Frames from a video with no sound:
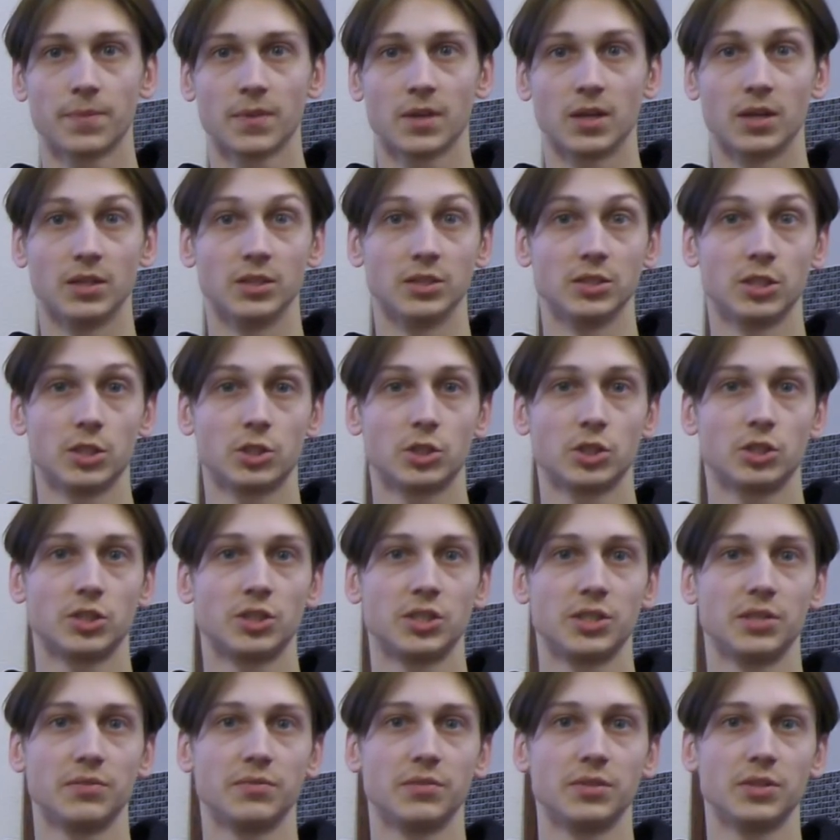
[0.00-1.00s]
And such a
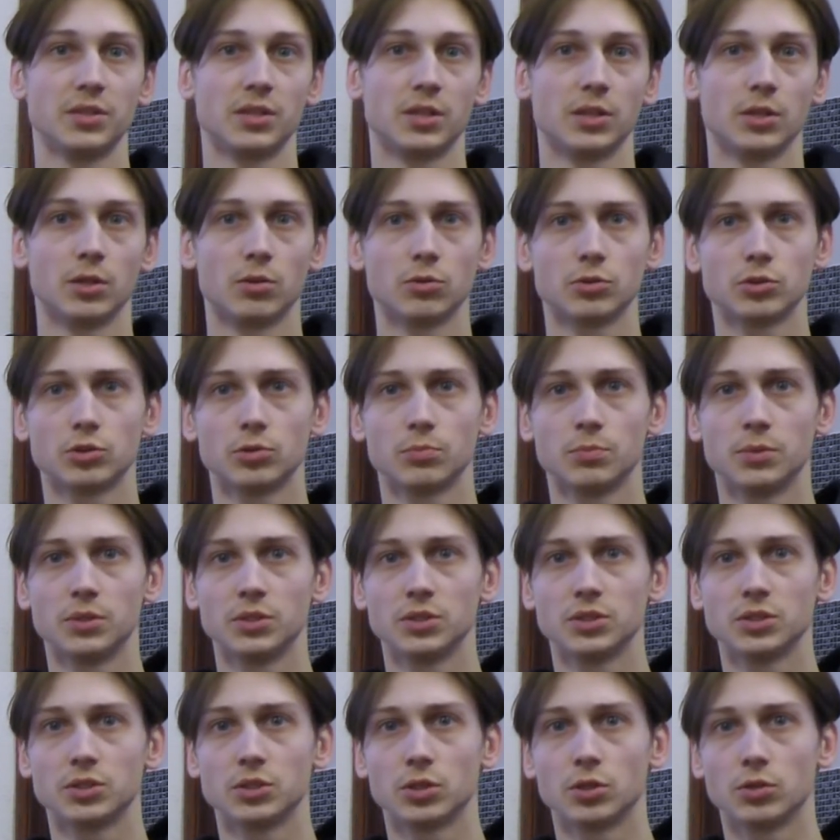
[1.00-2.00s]
TV can also be
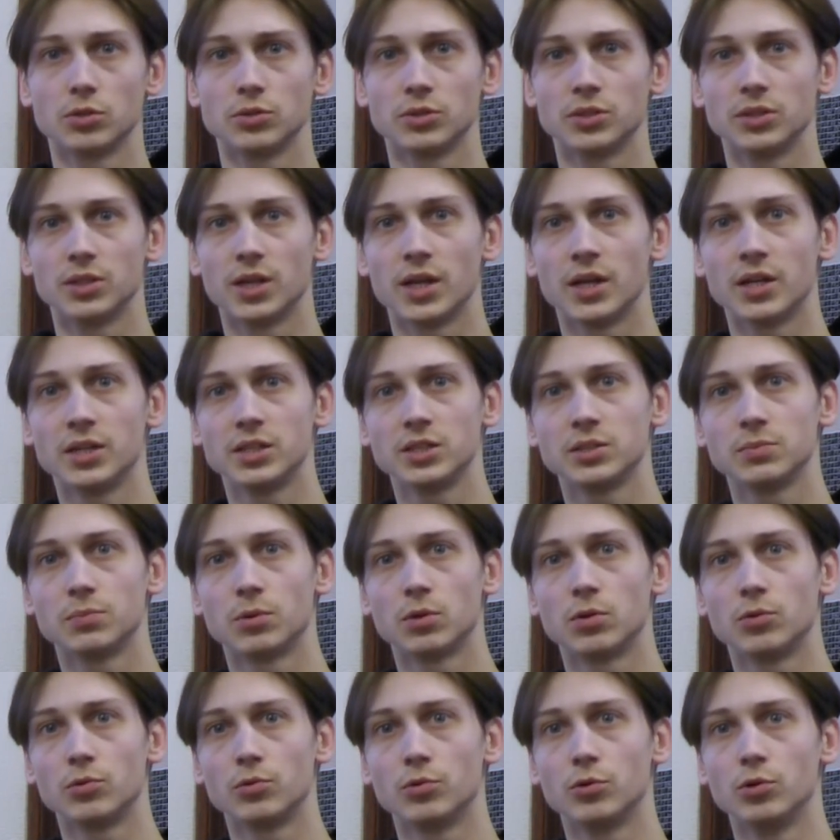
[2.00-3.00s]
installed in any
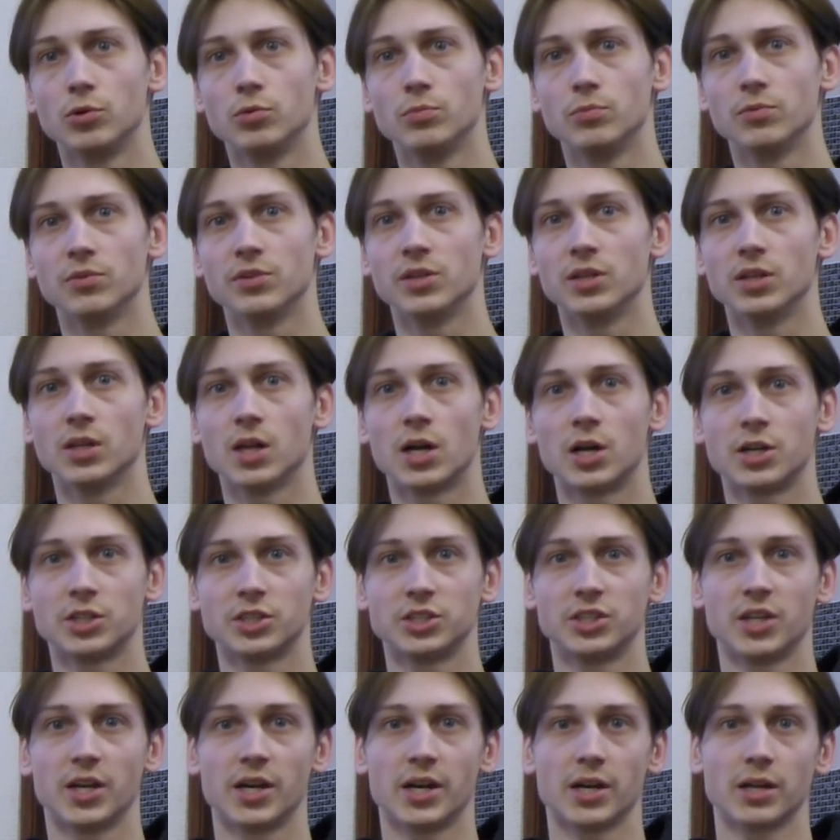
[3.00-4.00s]
small room with a
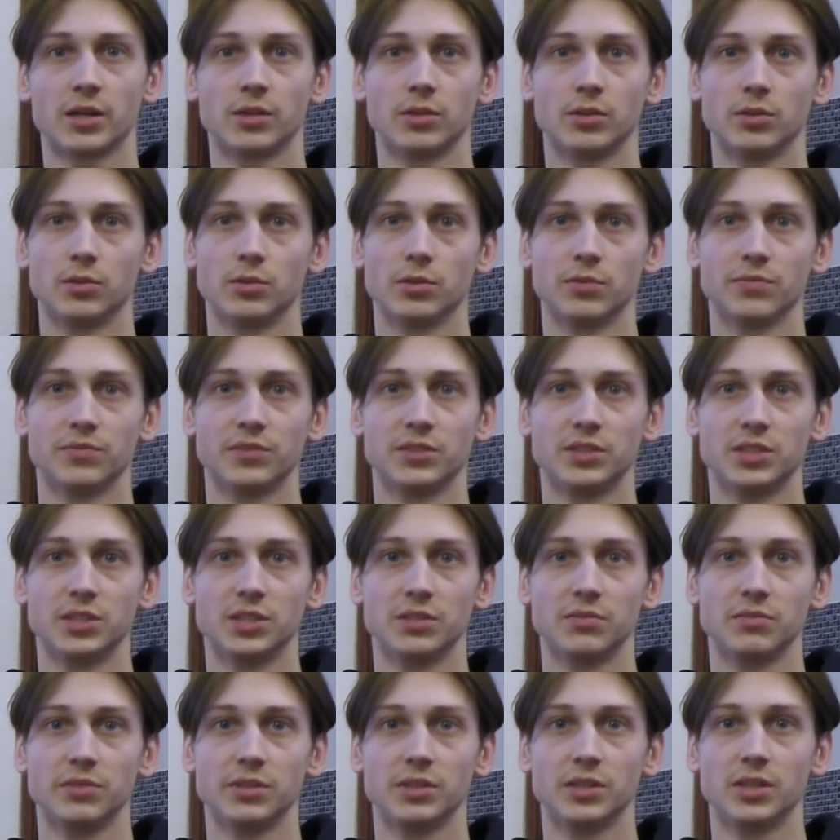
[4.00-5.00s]
large diagonal of the
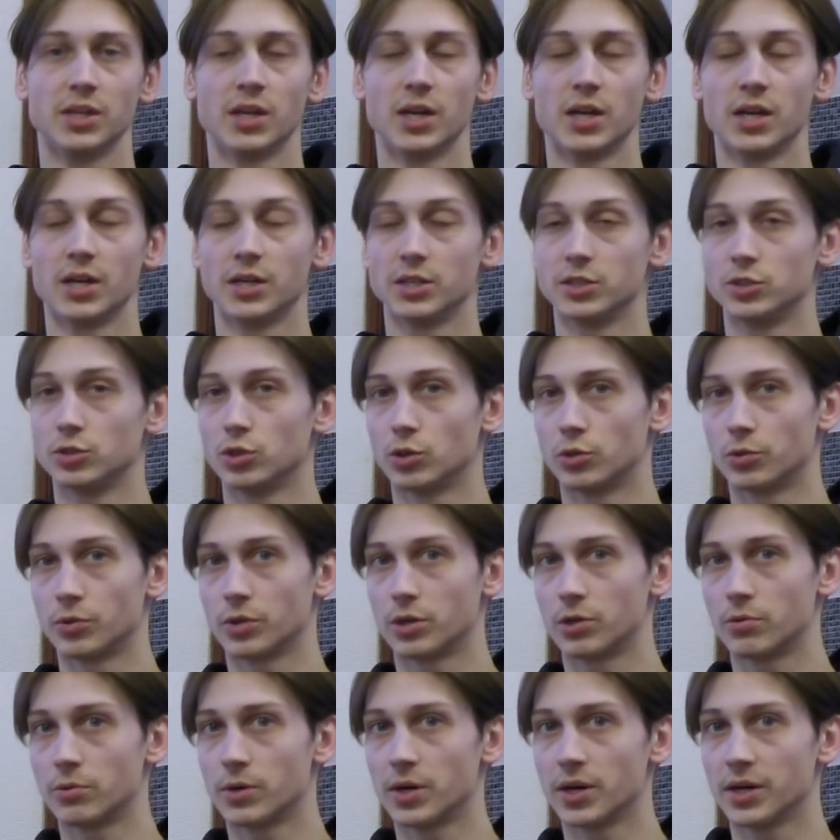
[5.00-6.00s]
TV is not
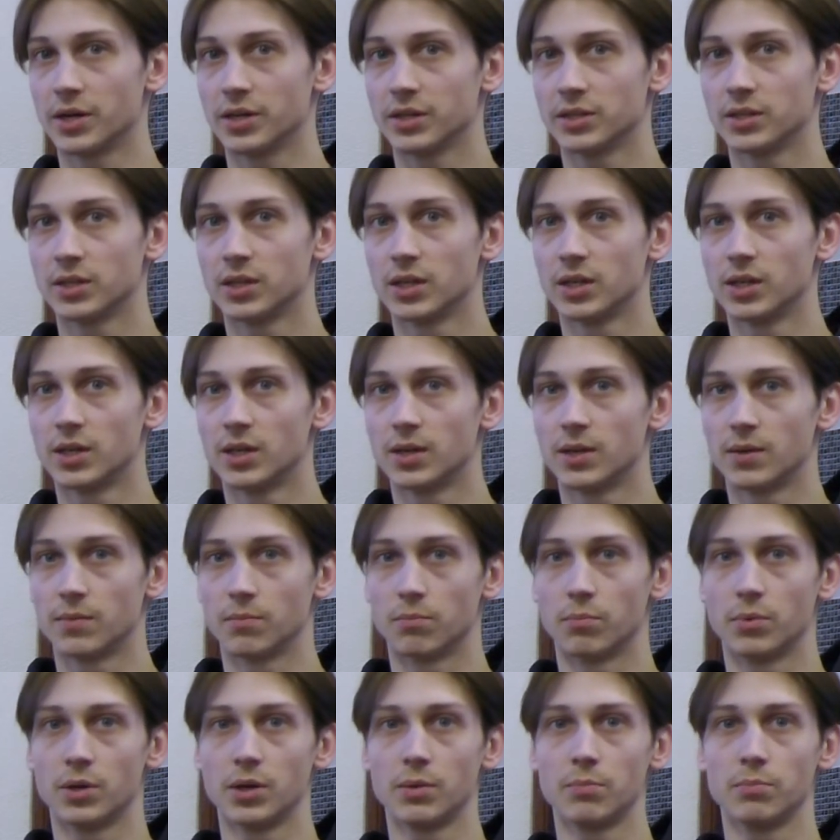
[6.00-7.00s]
required,
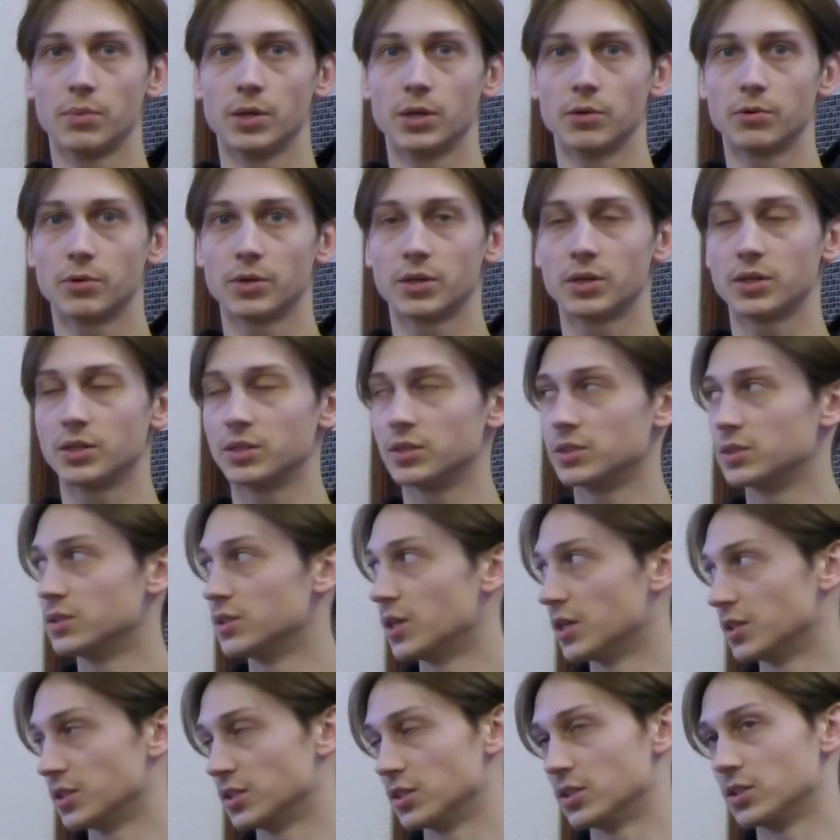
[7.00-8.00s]
but a mirror is
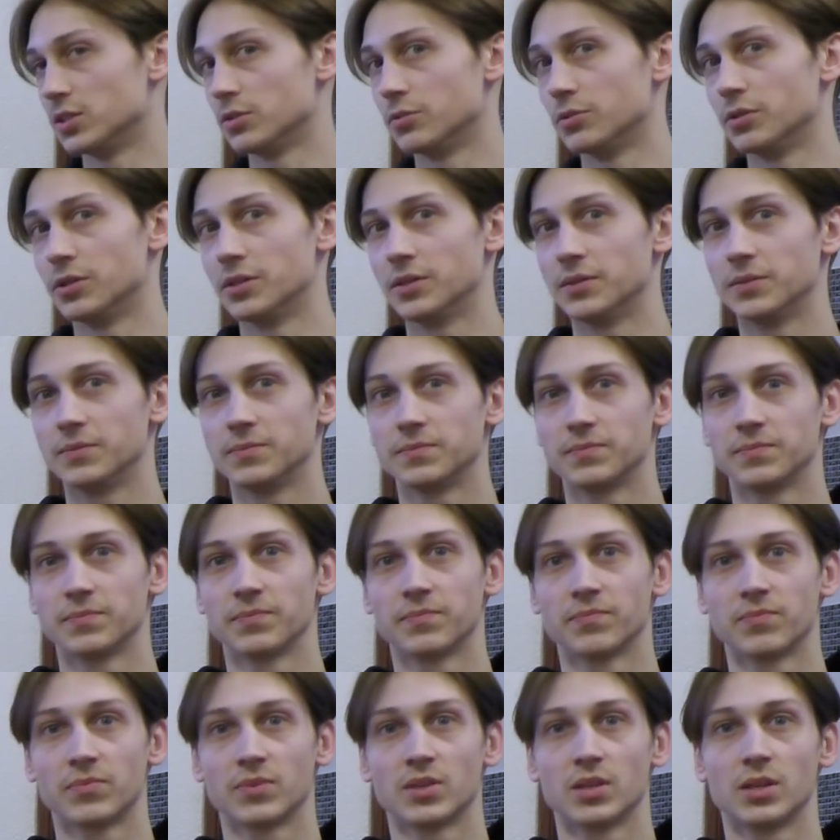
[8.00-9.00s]
necessary.
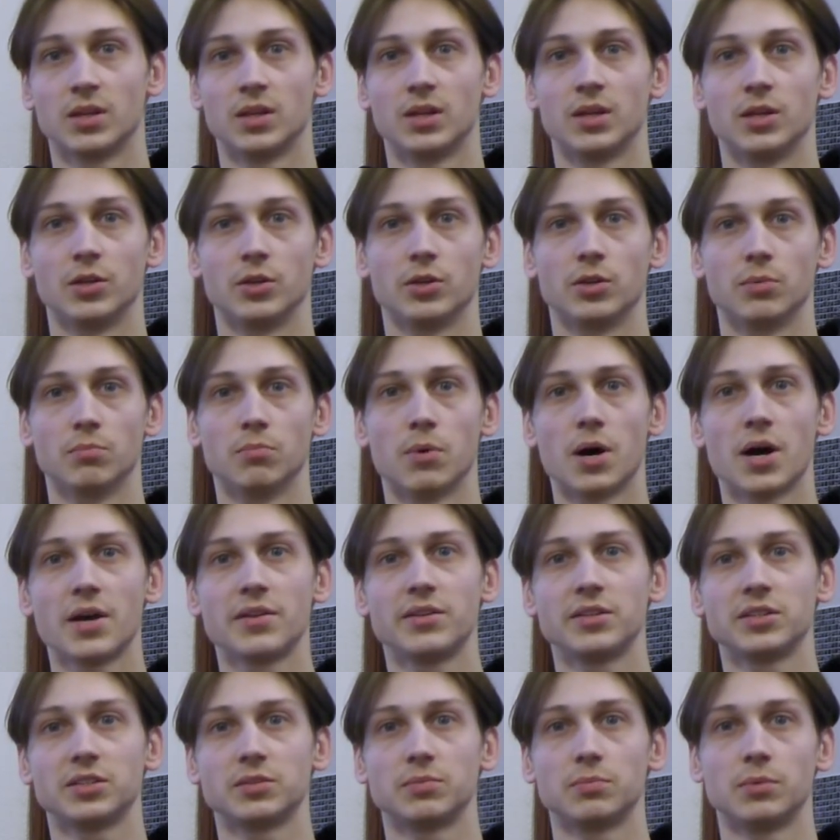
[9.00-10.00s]
You can buy
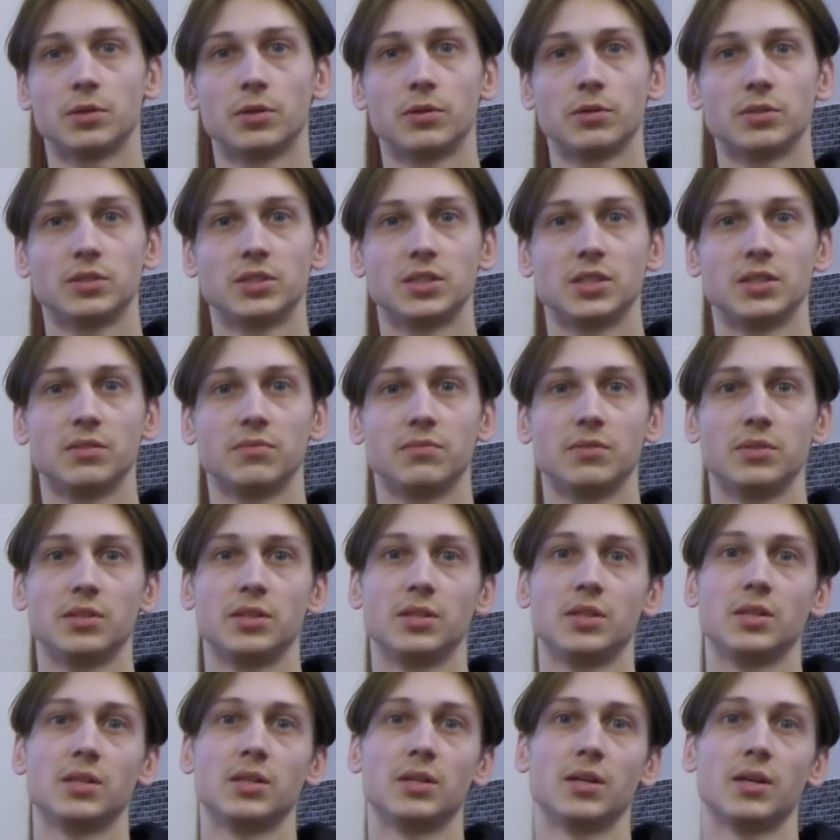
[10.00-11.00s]
this mirror
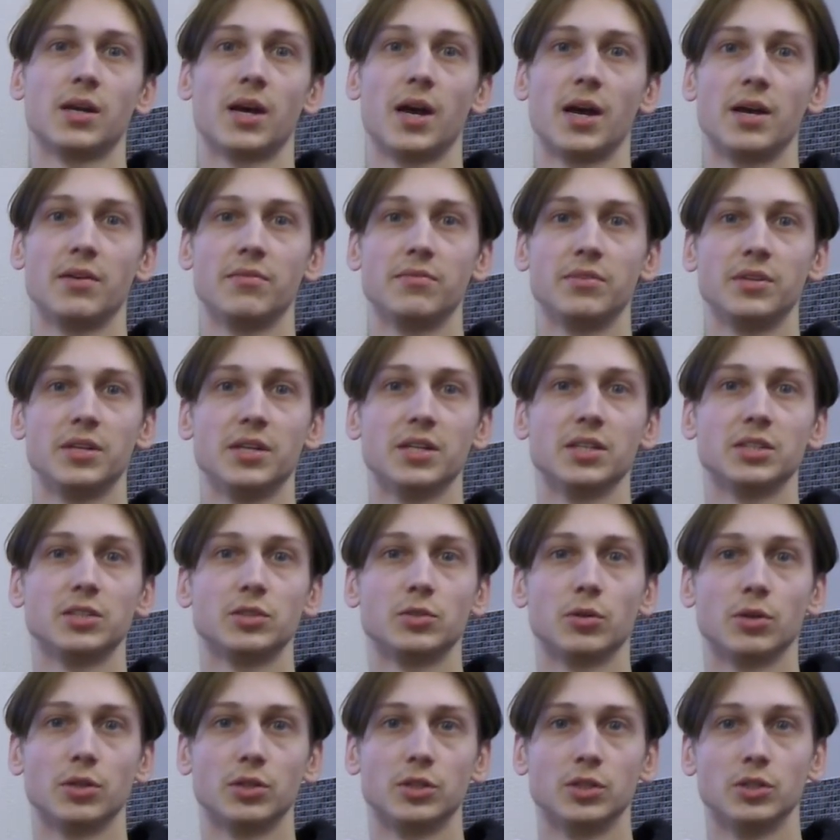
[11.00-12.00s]
TV
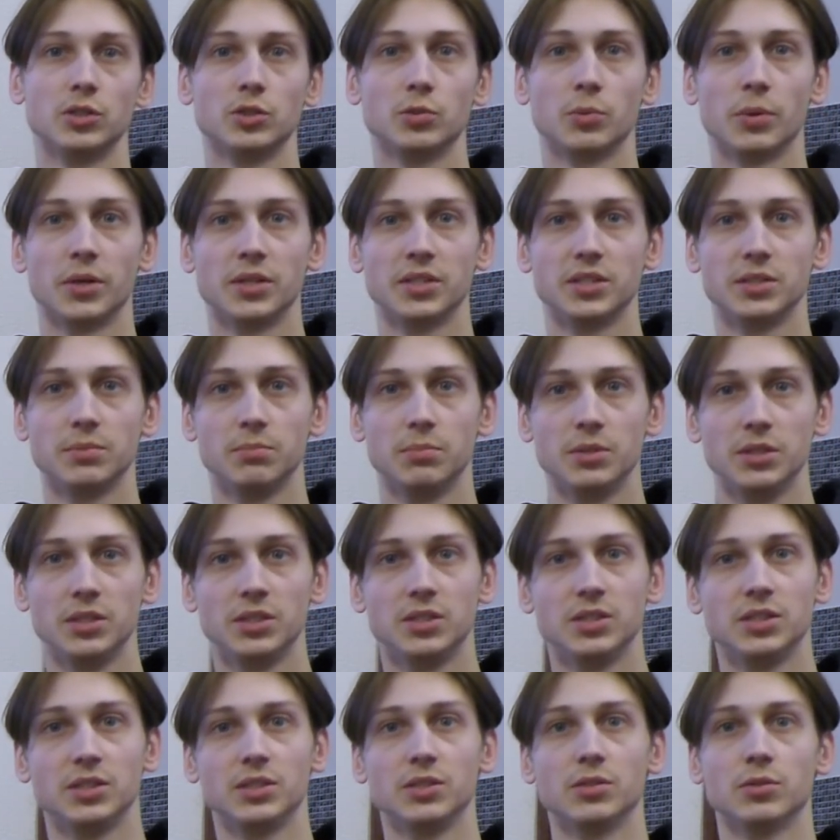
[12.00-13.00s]

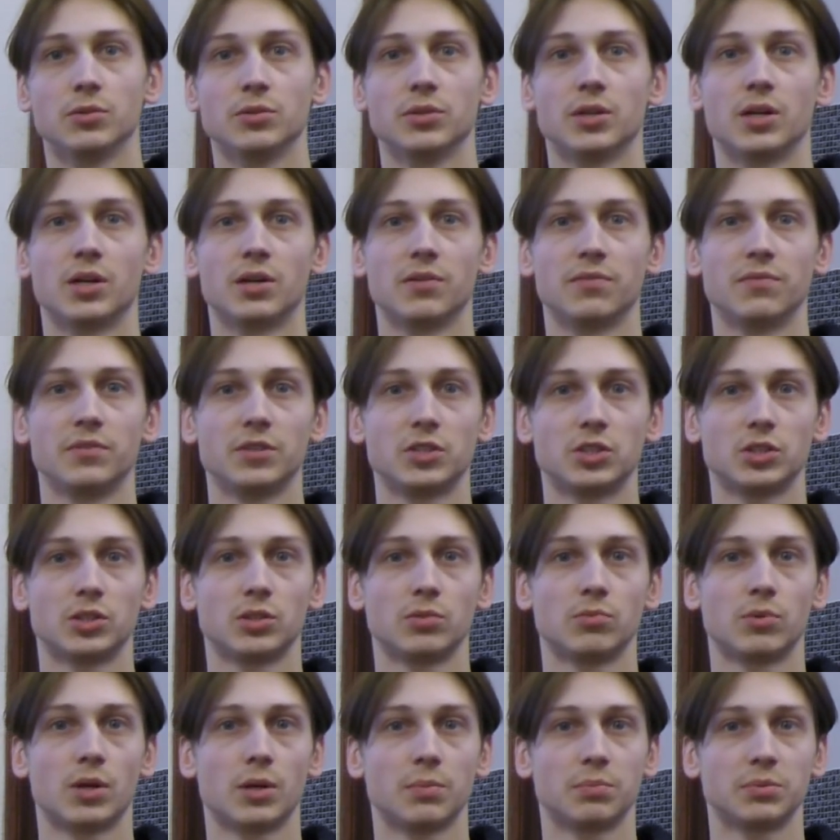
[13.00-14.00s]
AVS220BT on our
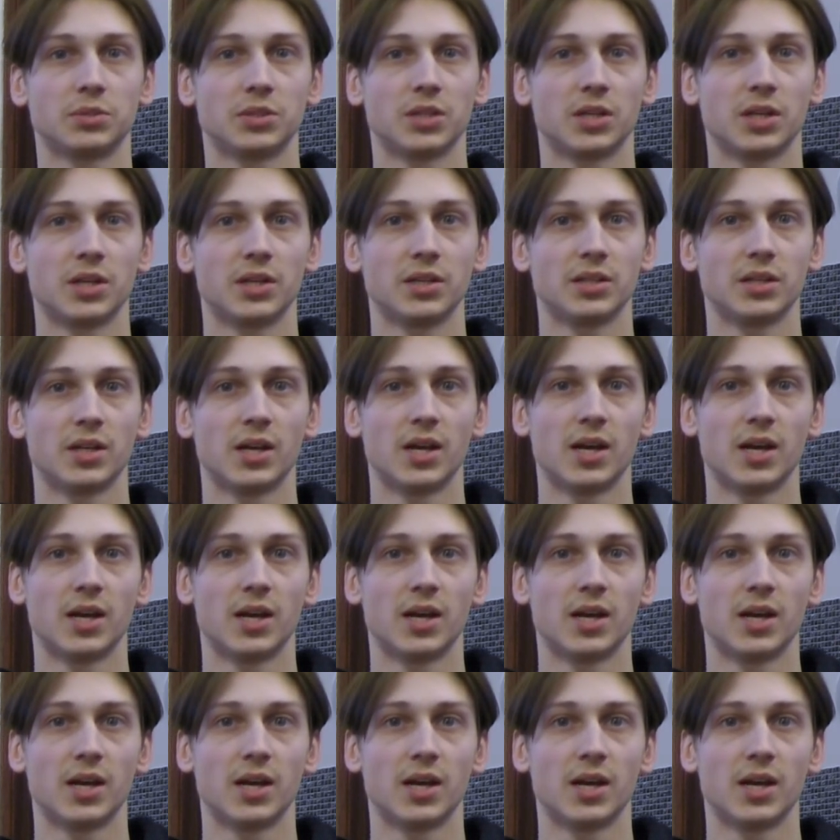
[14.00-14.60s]
official website